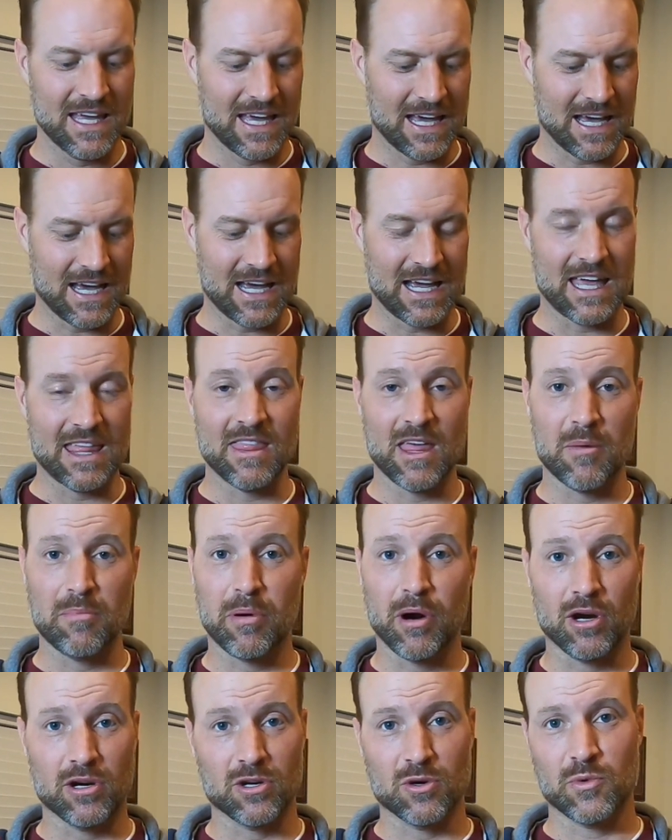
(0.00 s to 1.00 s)
and they
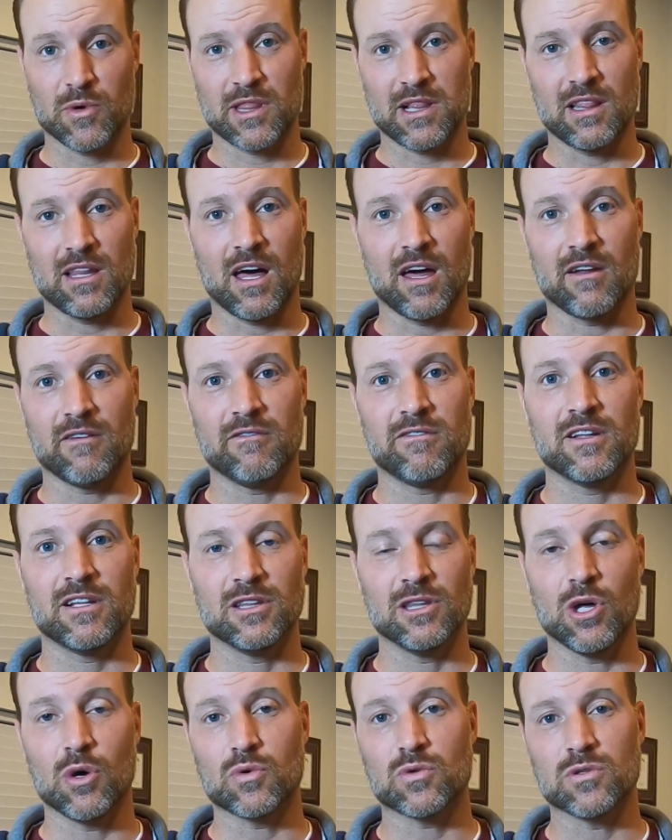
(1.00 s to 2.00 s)
partner with a lot of
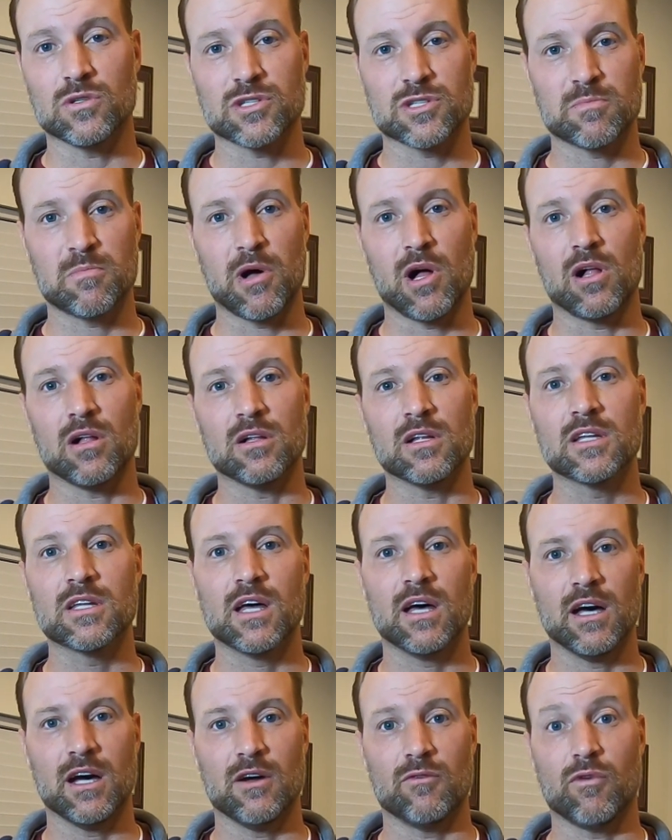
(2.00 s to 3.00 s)
local small
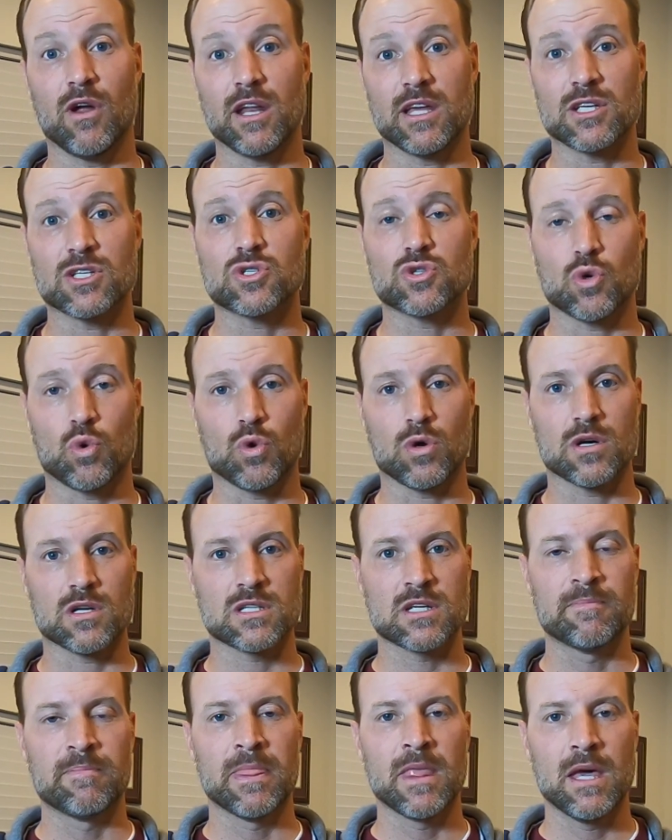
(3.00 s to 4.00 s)
running
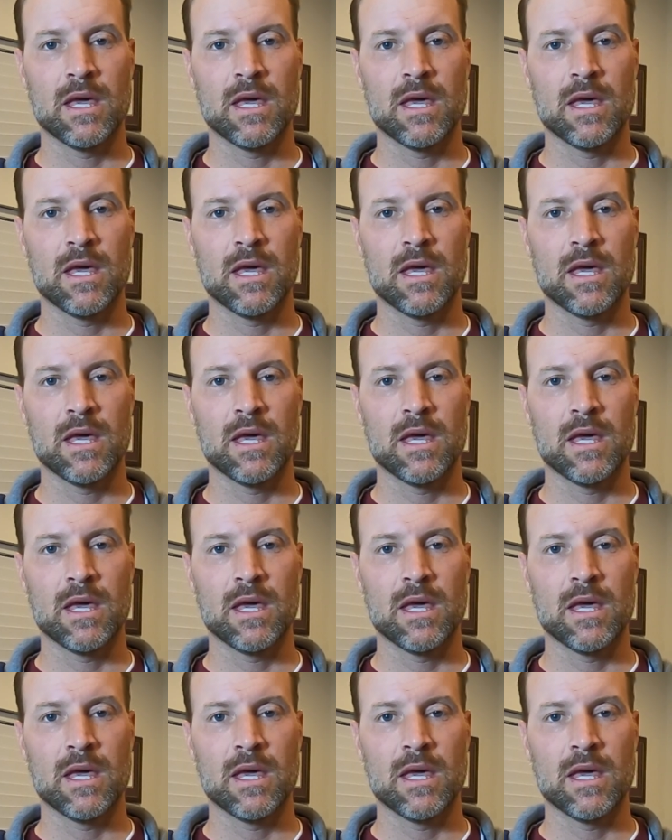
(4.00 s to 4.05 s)
stores.